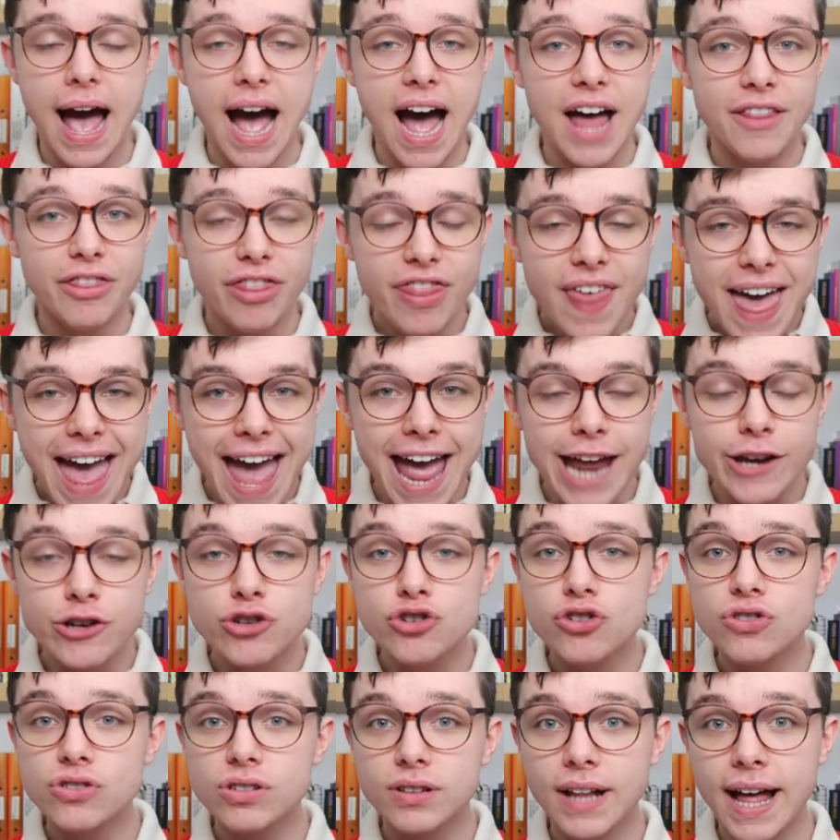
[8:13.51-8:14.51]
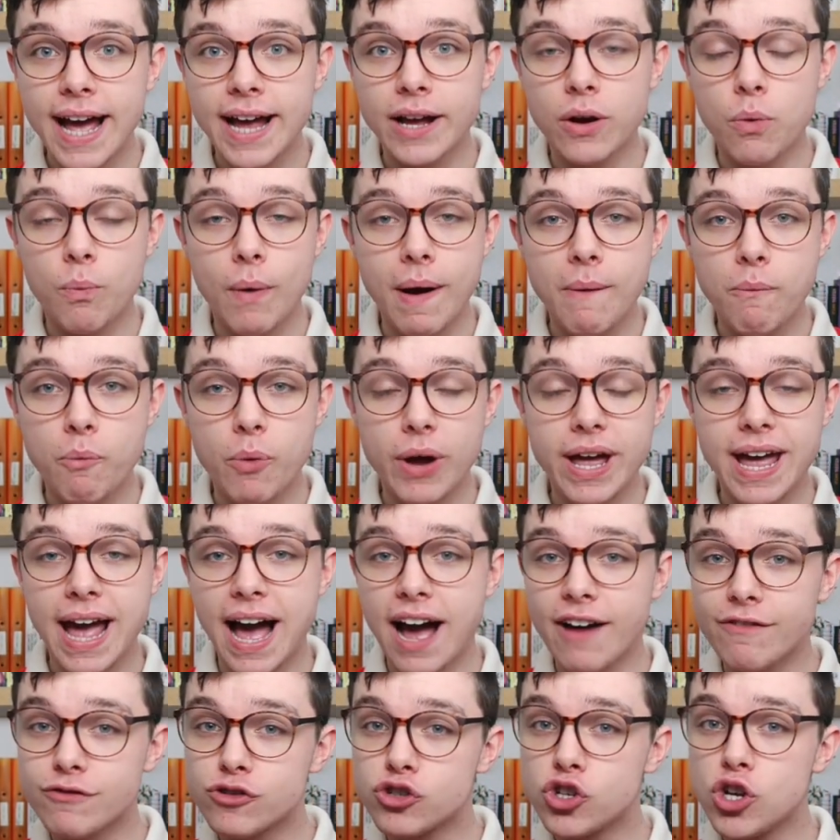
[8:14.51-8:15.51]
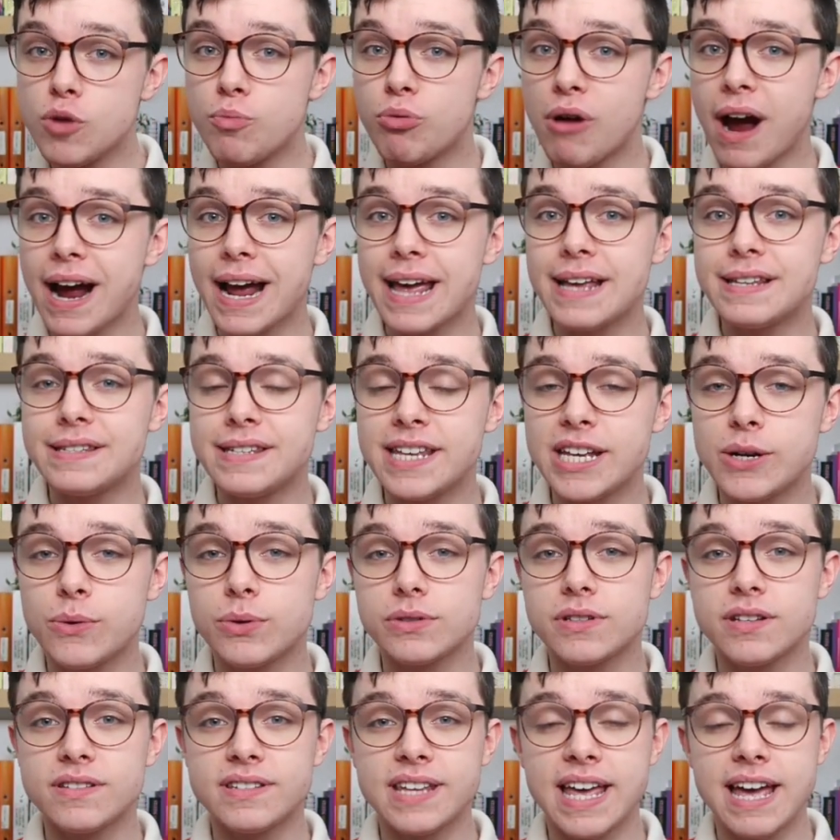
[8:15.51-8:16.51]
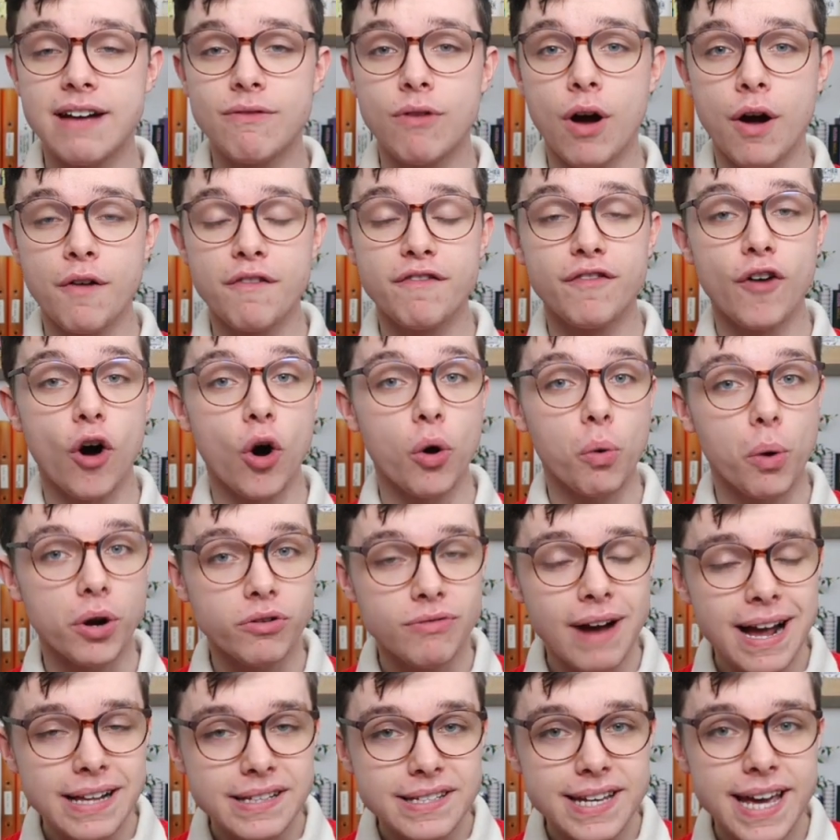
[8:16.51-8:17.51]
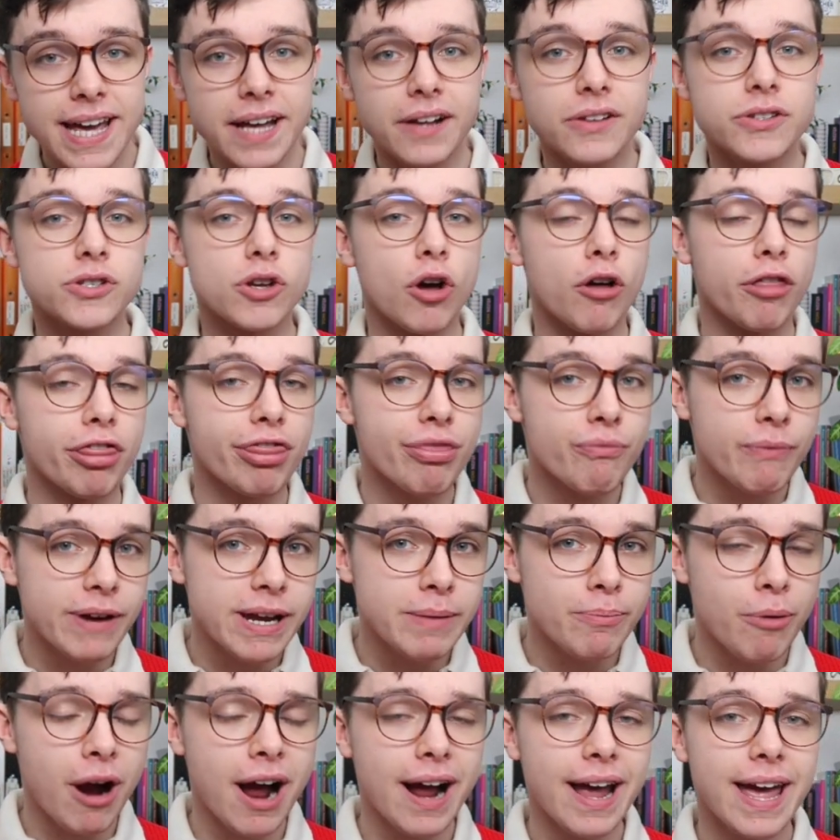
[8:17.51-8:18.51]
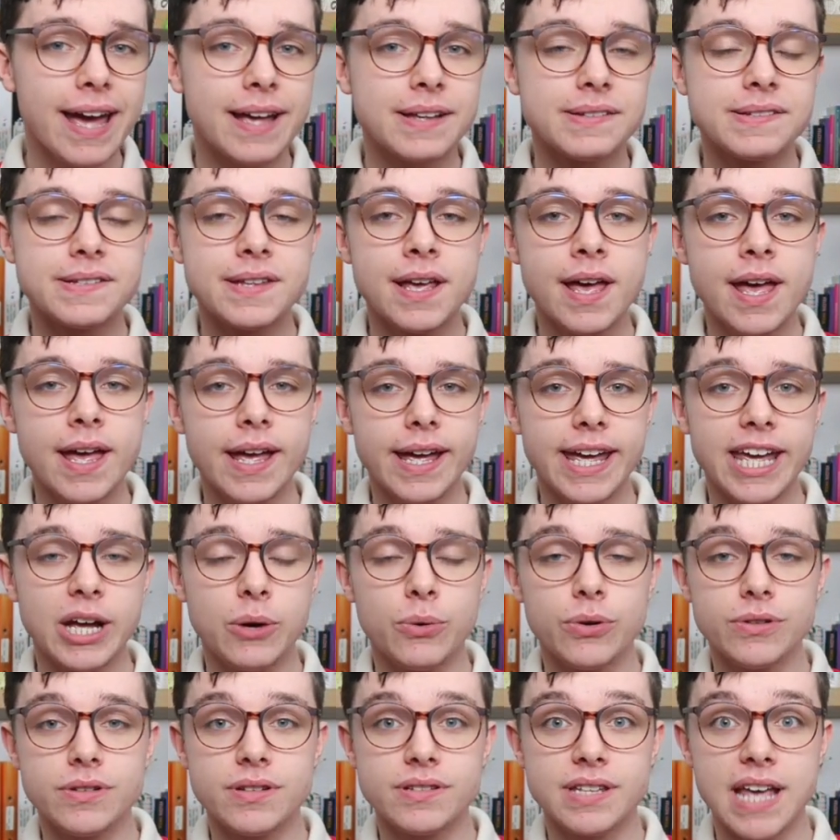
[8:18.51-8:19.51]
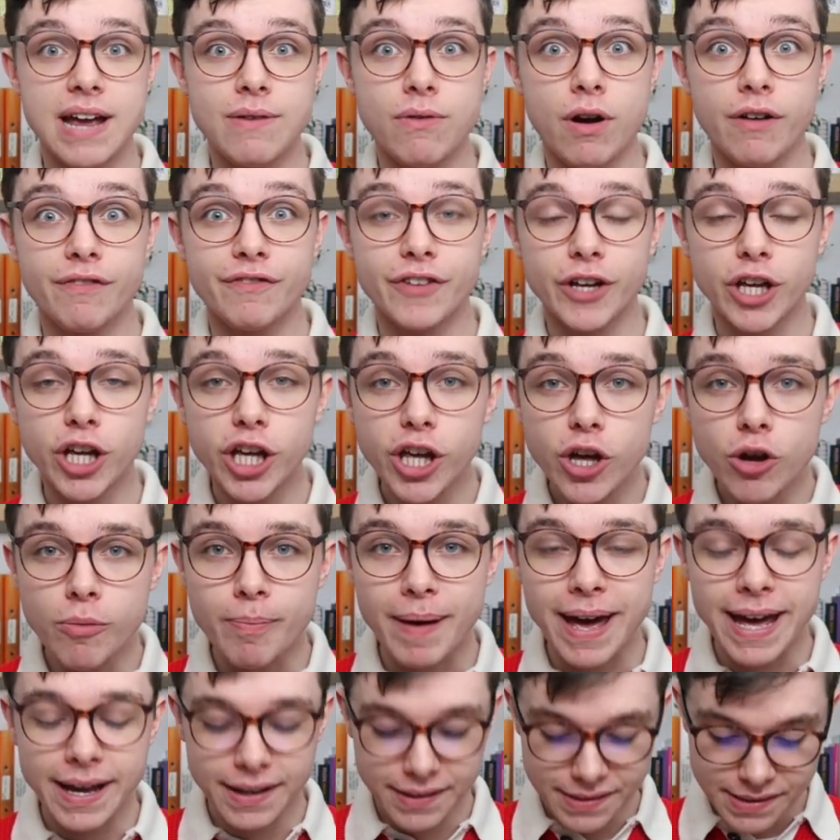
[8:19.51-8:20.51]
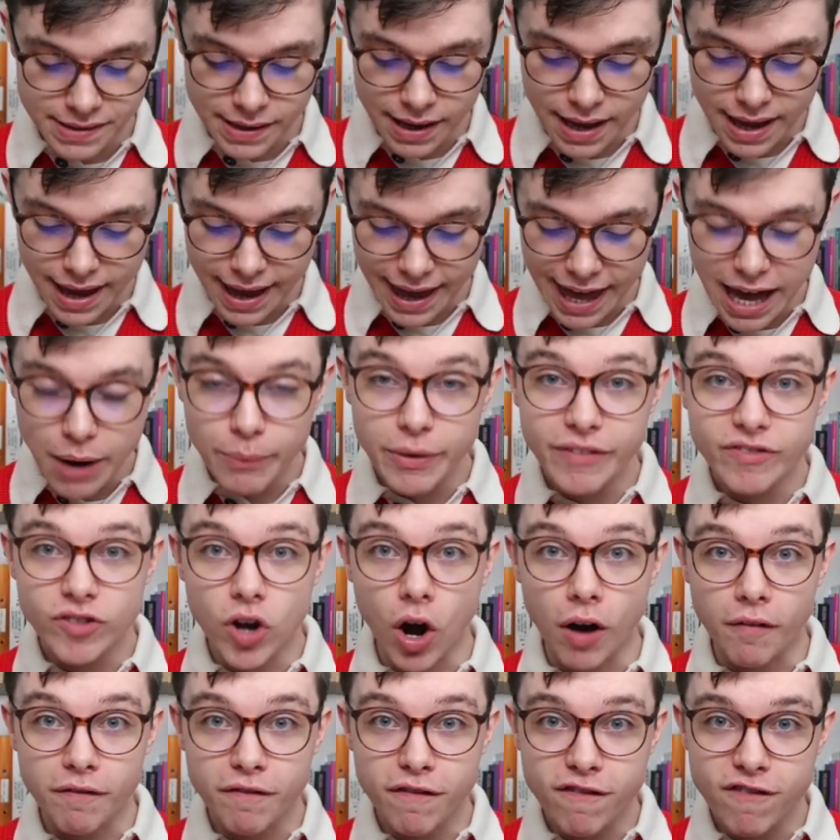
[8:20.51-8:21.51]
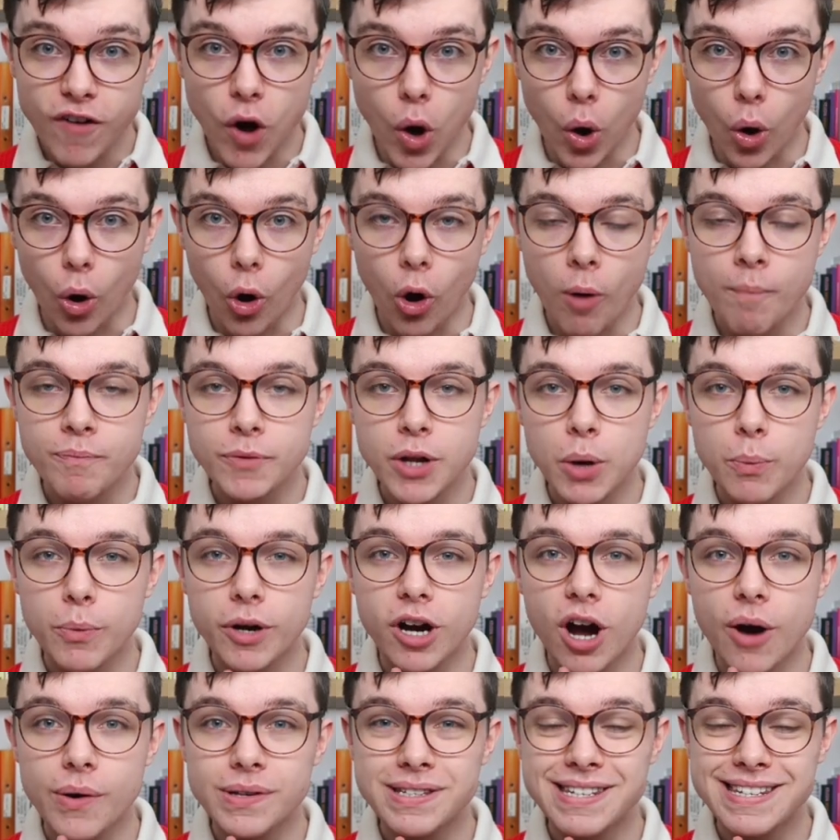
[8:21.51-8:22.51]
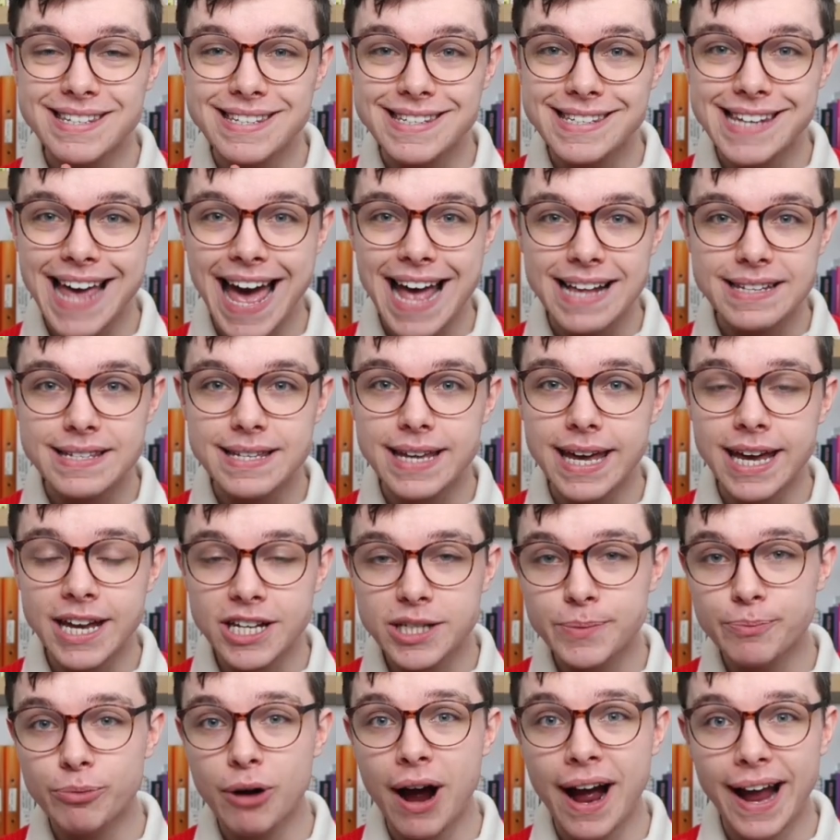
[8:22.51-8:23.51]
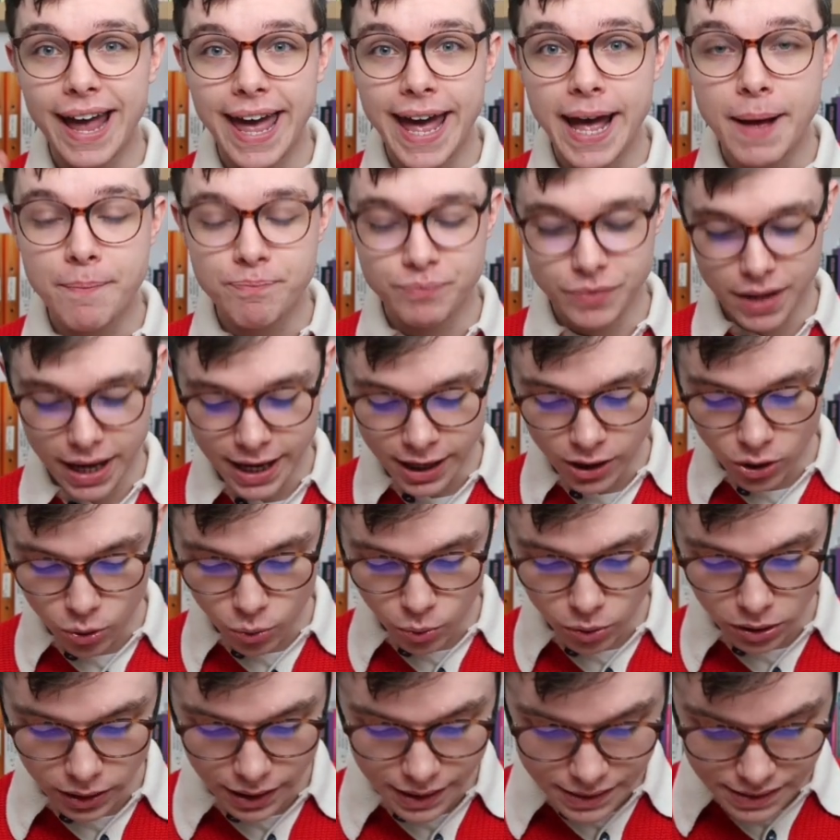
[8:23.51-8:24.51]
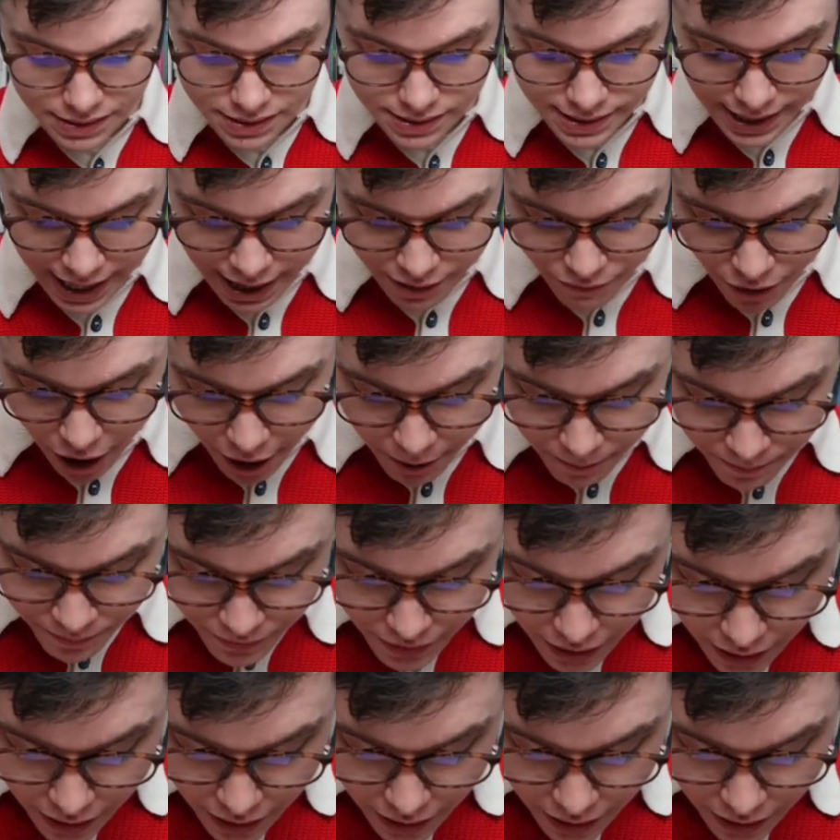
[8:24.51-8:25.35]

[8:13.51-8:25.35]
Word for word: And then, just like when we have two brackets equal to zero for quadratics or three brackets equal to zero for cubics, here we've got four, we're going to set each bracket equal to zero.